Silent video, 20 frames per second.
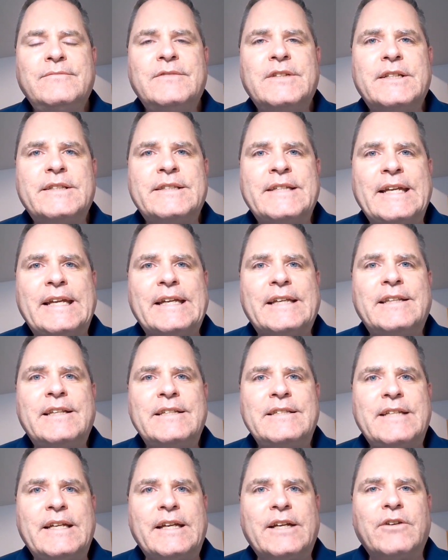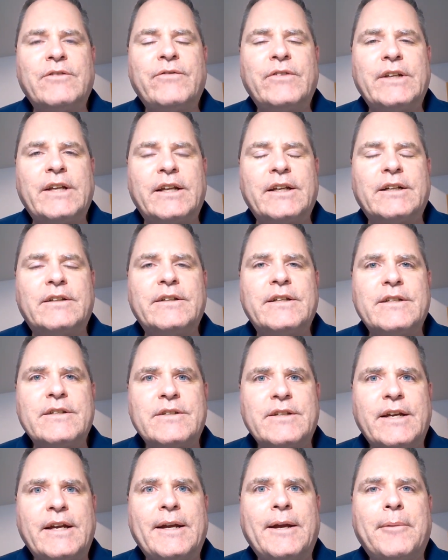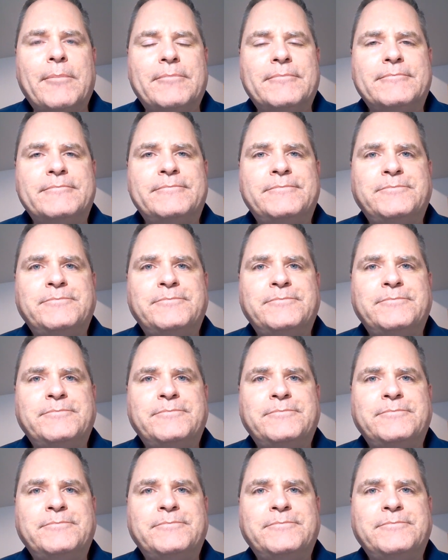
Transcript: The T and the D are phonetically the same.